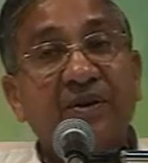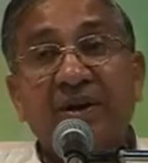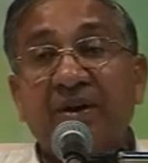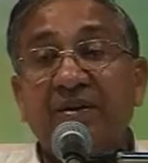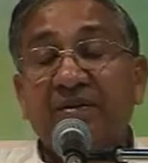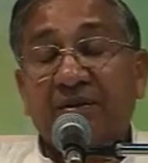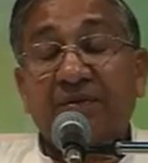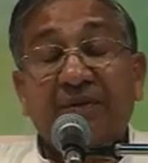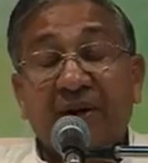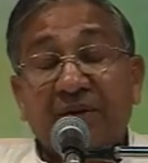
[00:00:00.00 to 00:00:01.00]
And
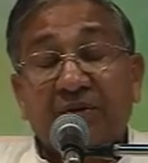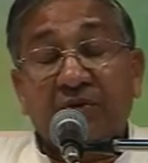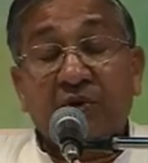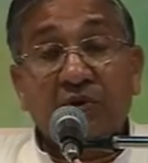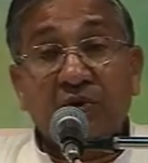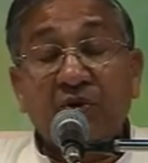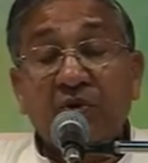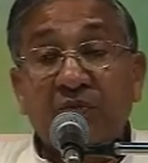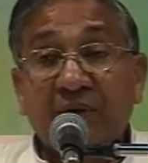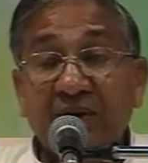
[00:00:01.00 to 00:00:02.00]
if I don't
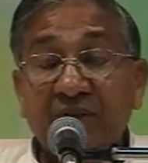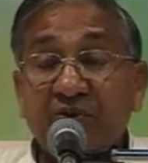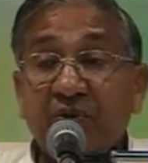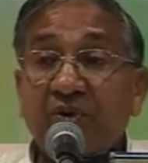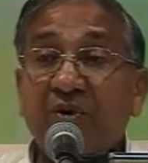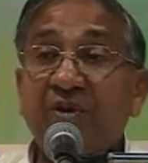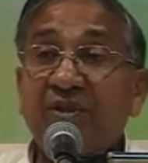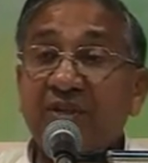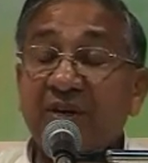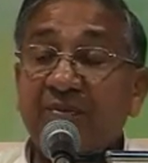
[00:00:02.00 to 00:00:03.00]
know what is going on
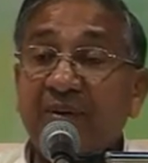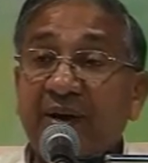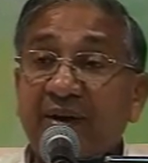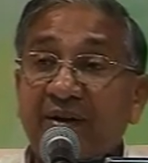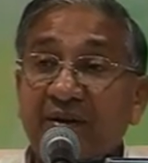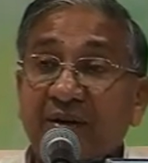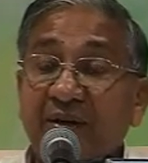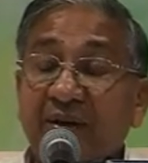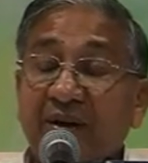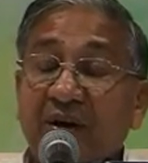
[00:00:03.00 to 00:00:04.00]
in their mind,
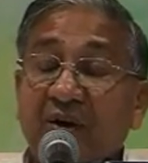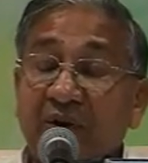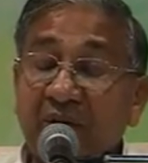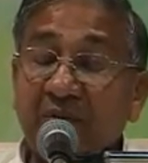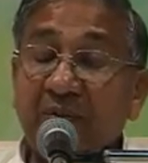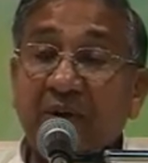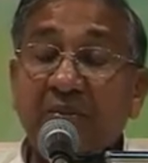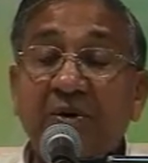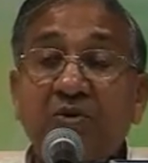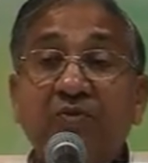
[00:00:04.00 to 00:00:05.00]
how I will be
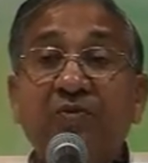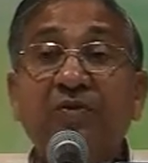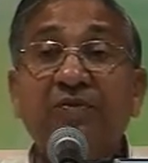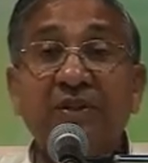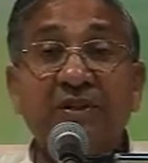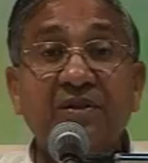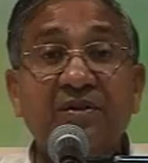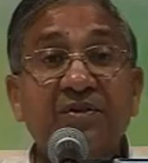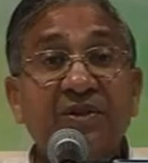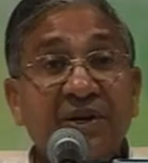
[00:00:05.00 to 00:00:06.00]
able to fulfill
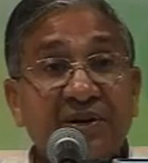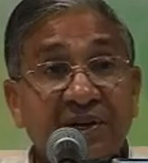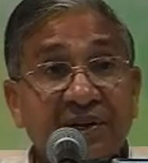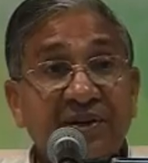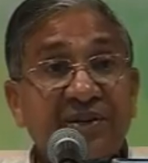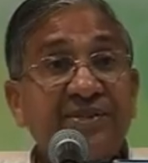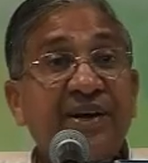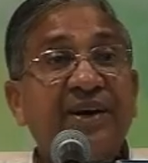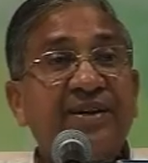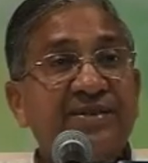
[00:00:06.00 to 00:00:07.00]
their inner
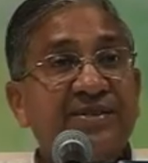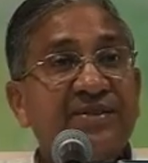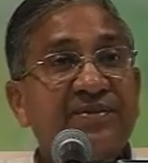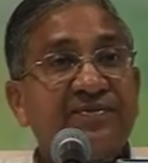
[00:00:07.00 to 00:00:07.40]
desires?